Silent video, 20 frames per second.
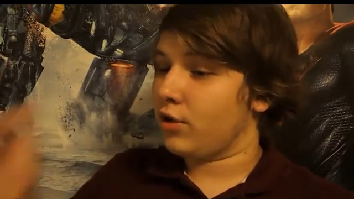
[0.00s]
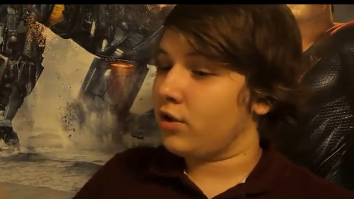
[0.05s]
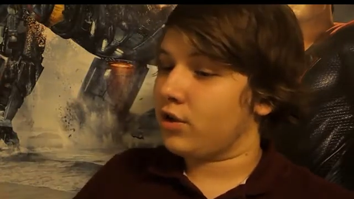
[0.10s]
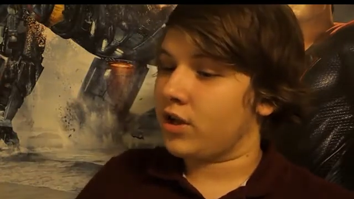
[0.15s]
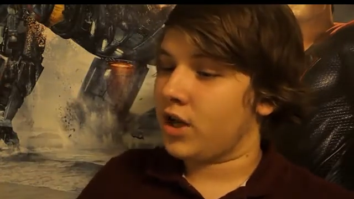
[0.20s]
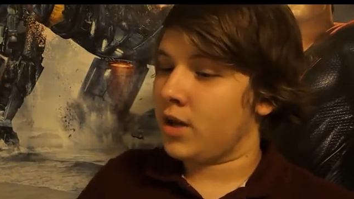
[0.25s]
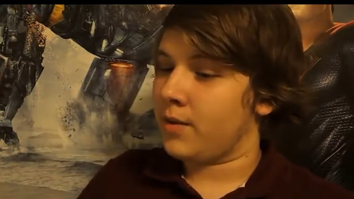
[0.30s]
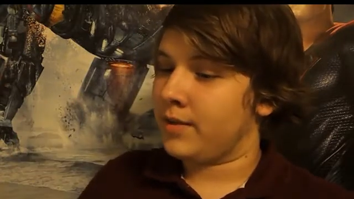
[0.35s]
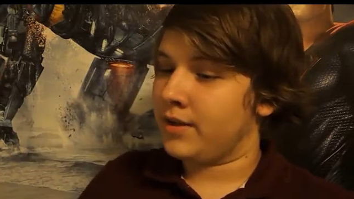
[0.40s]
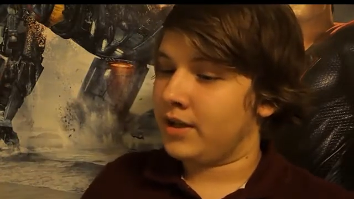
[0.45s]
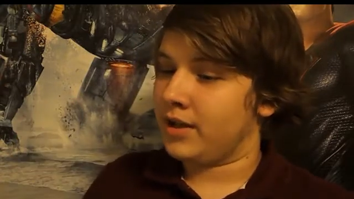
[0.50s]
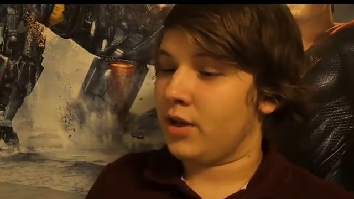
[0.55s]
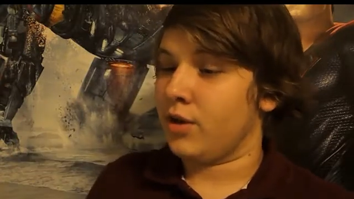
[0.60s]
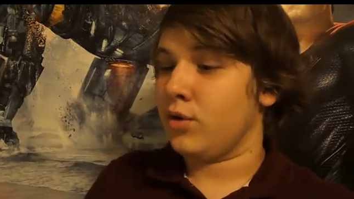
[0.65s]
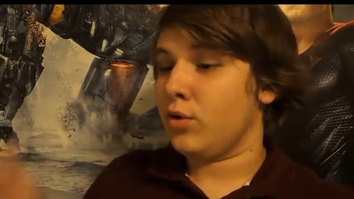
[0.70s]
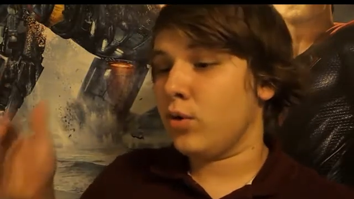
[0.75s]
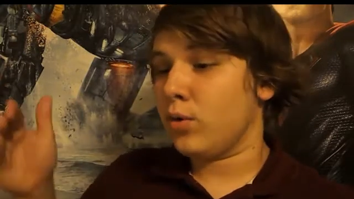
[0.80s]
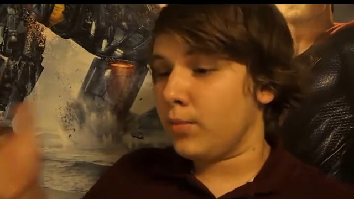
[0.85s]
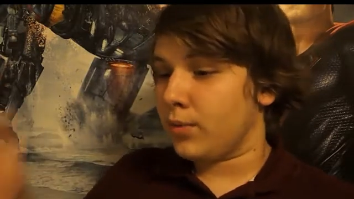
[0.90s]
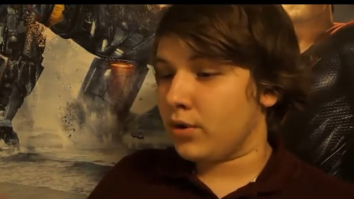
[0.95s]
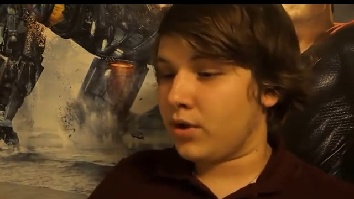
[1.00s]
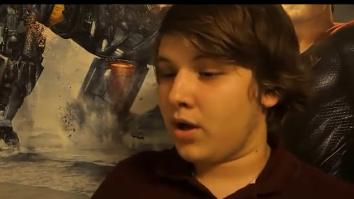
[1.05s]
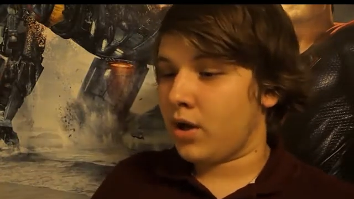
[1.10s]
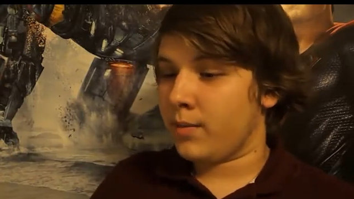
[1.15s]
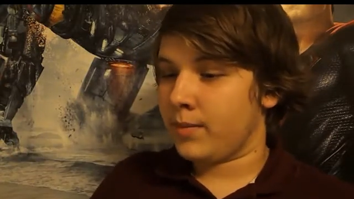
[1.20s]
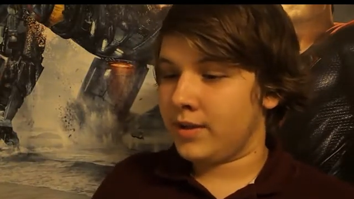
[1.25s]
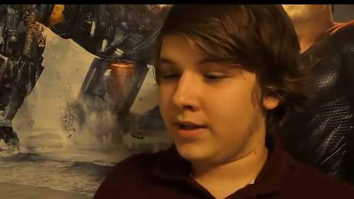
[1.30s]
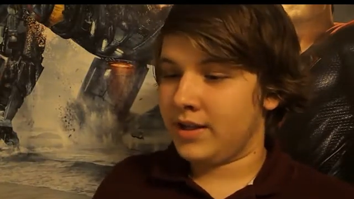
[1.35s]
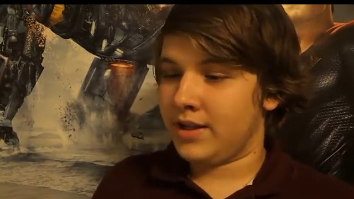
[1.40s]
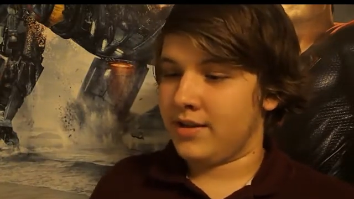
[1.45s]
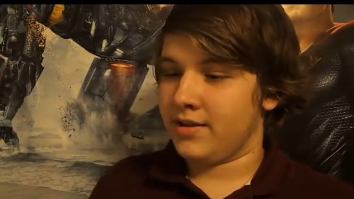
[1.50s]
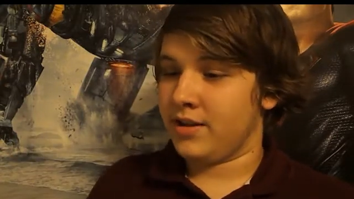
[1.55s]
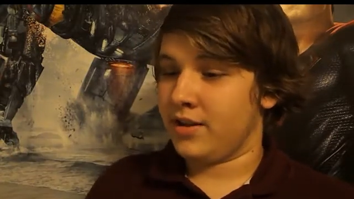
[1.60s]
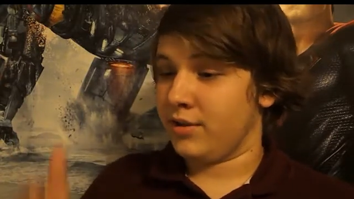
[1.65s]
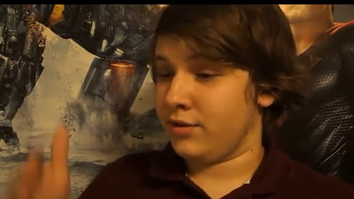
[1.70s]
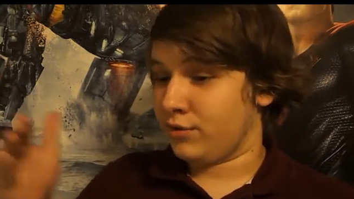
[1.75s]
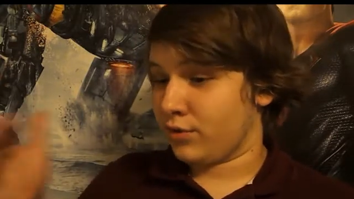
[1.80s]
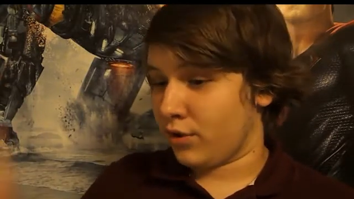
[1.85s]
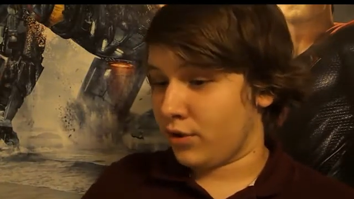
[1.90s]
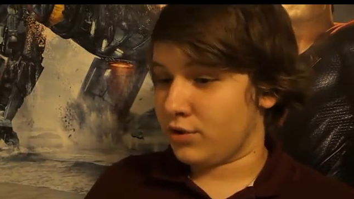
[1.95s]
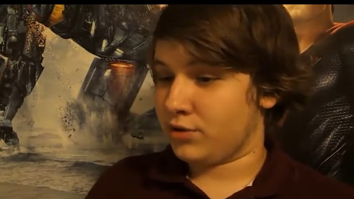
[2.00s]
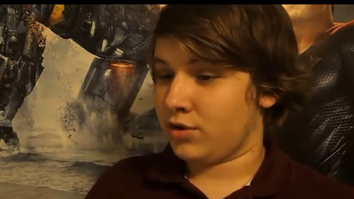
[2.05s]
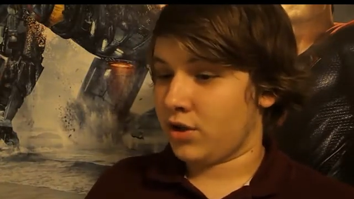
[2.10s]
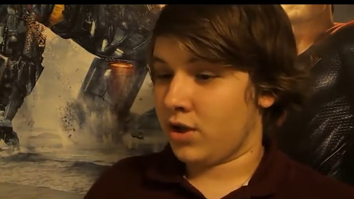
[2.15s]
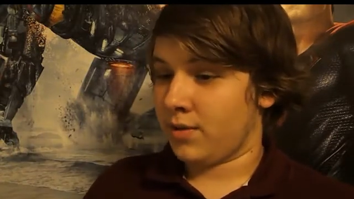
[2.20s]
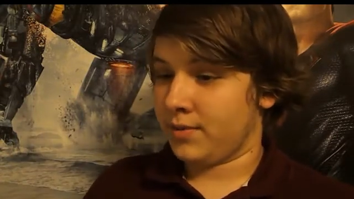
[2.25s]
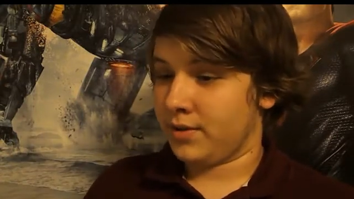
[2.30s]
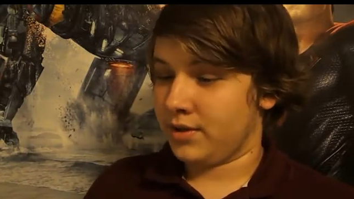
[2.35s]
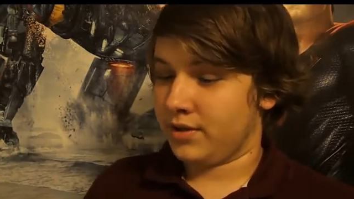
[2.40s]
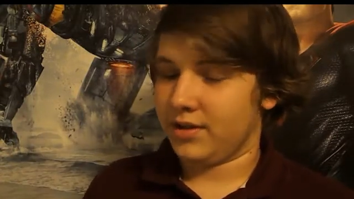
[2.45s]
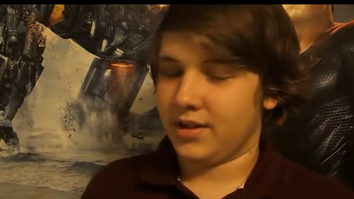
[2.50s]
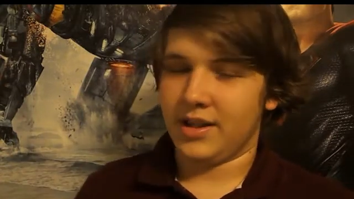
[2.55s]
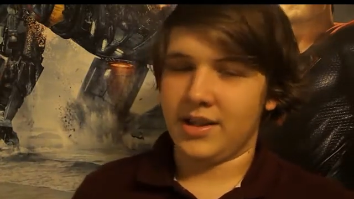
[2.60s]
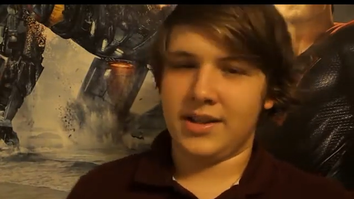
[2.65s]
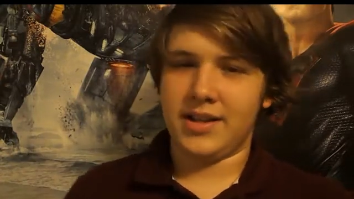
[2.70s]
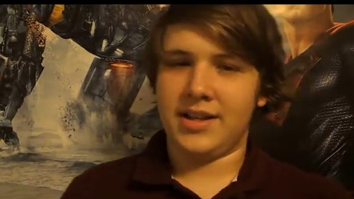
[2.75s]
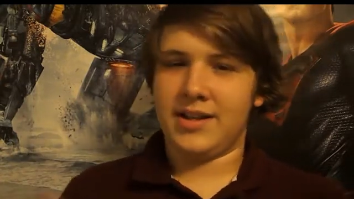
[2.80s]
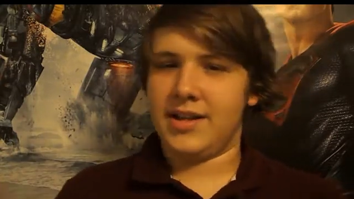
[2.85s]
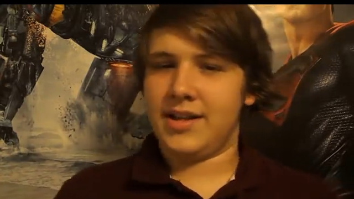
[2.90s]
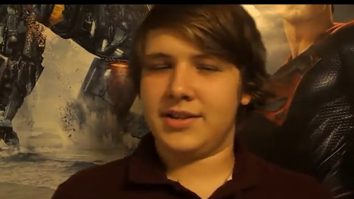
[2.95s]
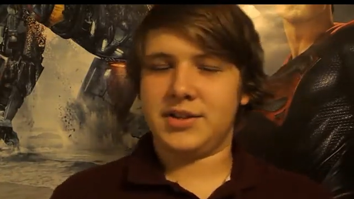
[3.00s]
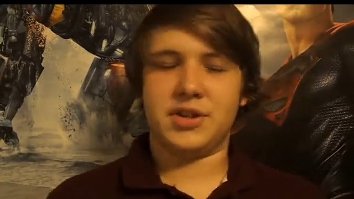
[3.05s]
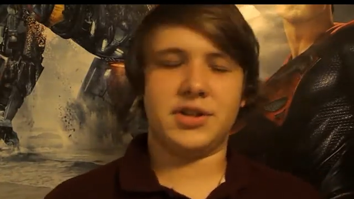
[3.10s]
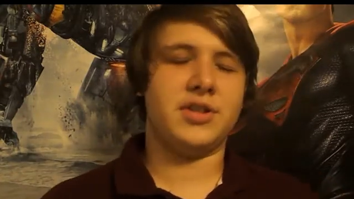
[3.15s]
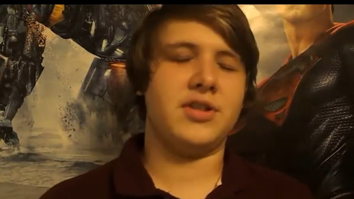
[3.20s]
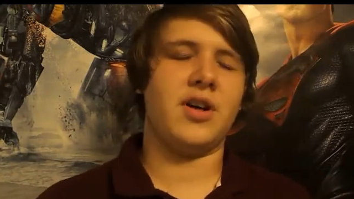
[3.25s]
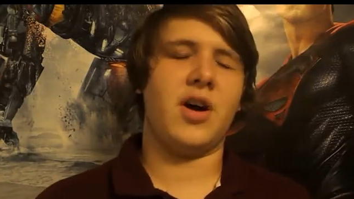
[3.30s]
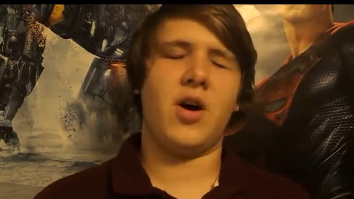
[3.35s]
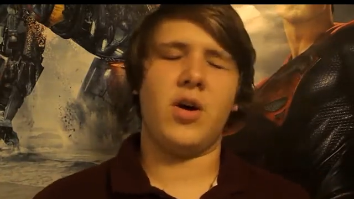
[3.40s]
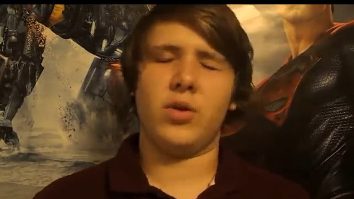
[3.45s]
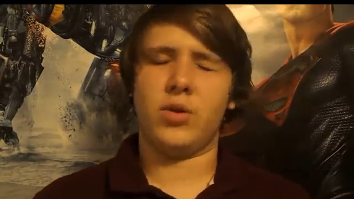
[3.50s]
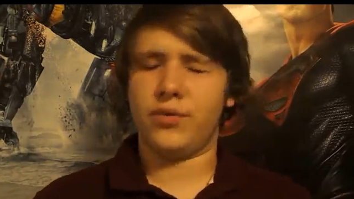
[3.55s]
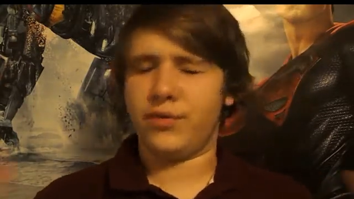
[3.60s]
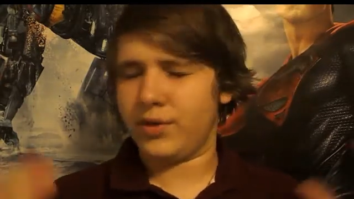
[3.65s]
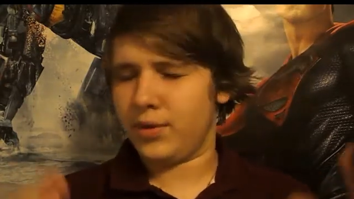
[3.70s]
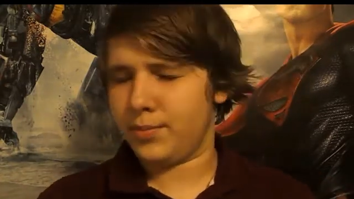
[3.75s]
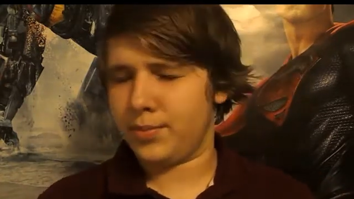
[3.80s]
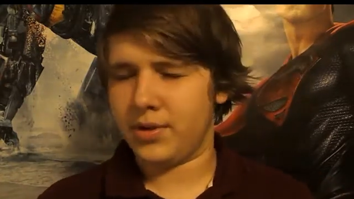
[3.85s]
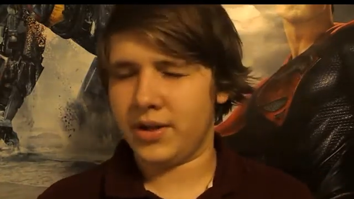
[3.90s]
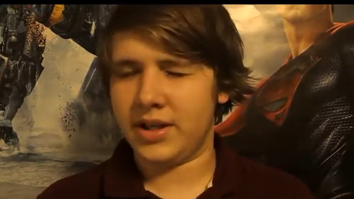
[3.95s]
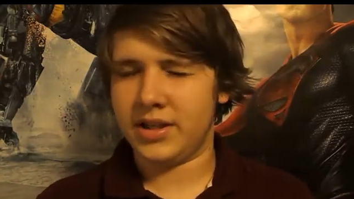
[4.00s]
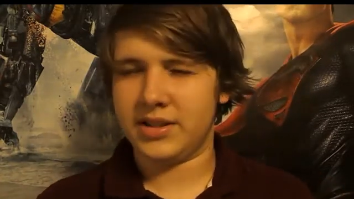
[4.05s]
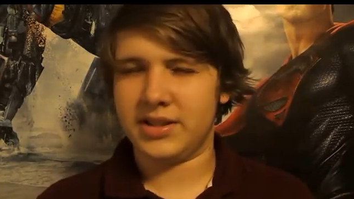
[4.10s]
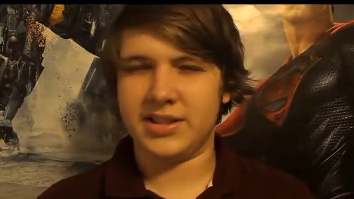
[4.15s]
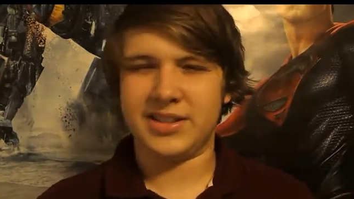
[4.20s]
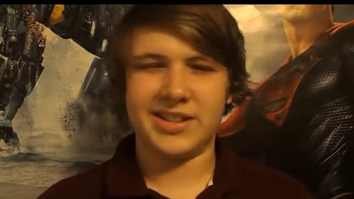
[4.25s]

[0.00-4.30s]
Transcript: dark comedy, a normal comedy, and then a dark drama, and it's just all over the place.